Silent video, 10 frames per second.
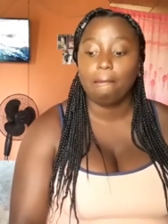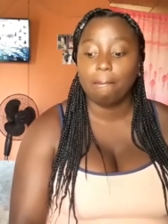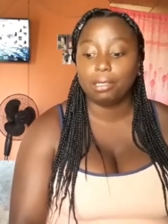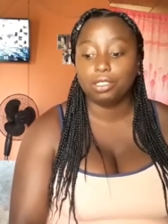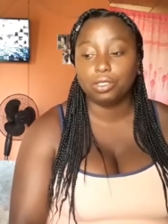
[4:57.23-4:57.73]

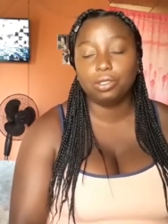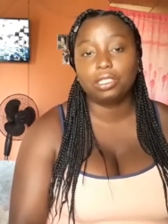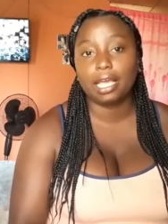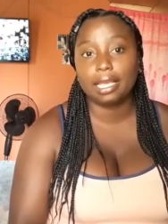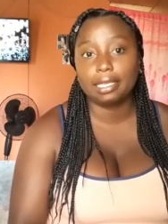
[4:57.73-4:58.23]
My shoe
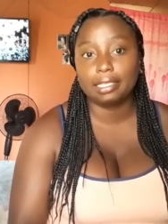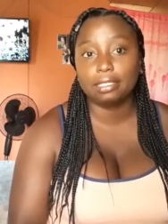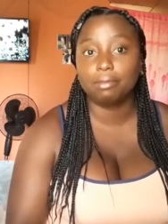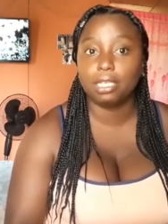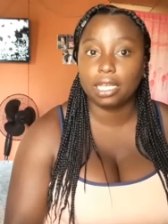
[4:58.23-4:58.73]
size, I
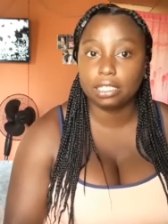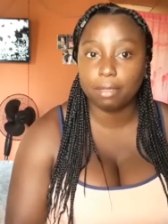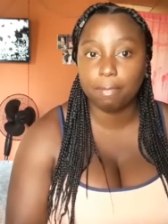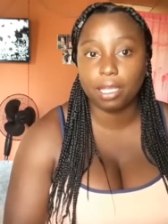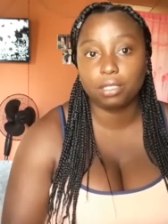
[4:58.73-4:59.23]
mean,
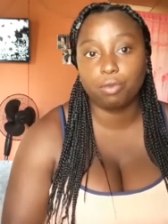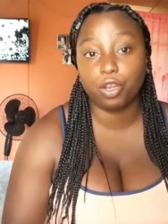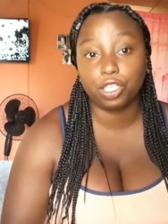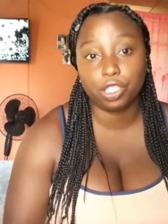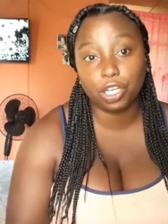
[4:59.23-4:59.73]
slippers, I
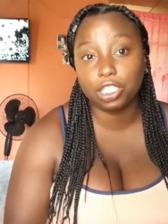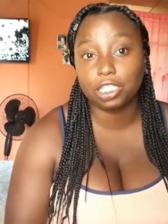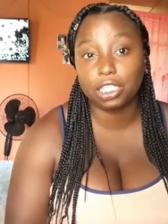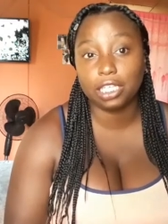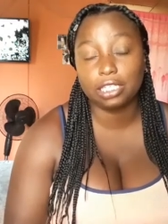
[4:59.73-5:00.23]
wear
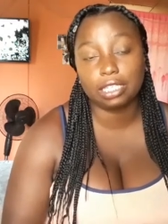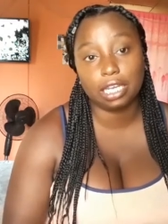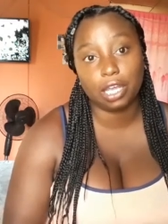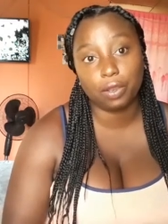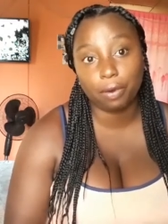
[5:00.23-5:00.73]
36. In
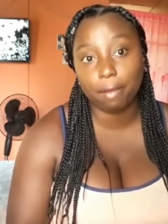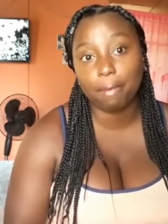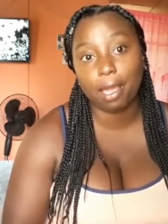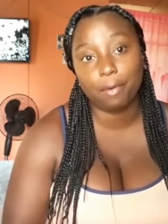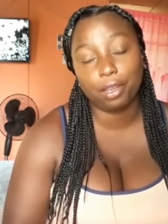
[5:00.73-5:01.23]
a crepe,
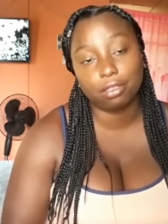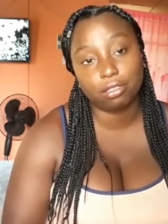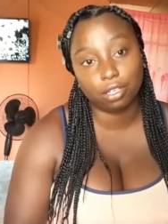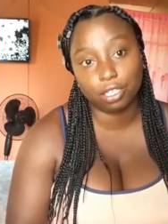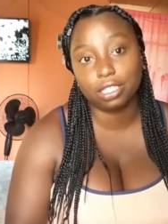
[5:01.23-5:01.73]
I wear
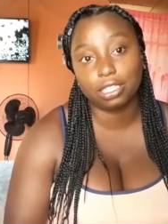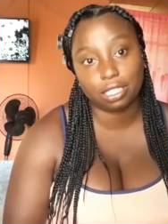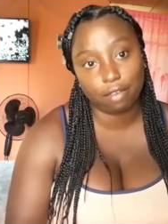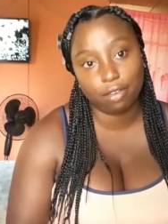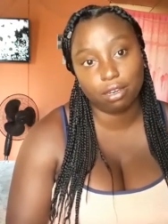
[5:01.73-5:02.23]

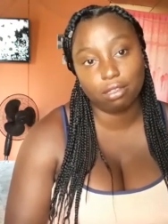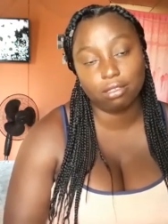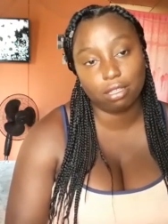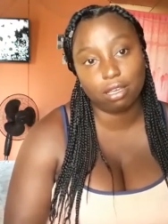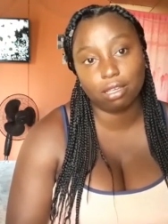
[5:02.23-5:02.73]
37. In
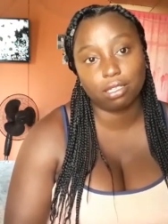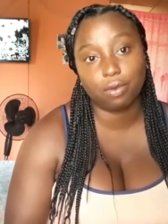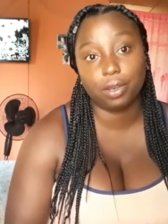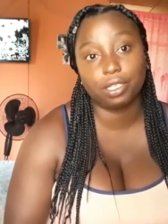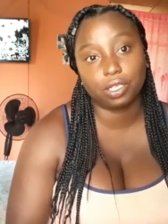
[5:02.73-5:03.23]
sneakers, I
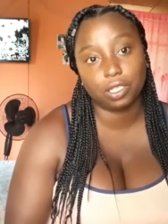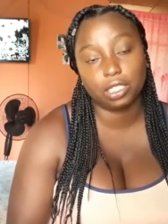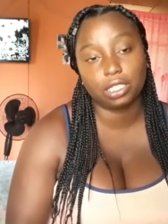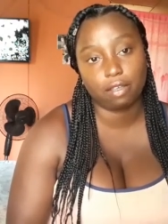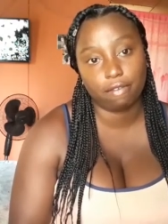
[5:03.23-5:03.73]
wear
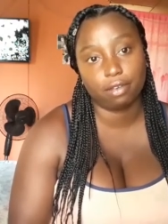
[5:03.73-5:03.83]
37.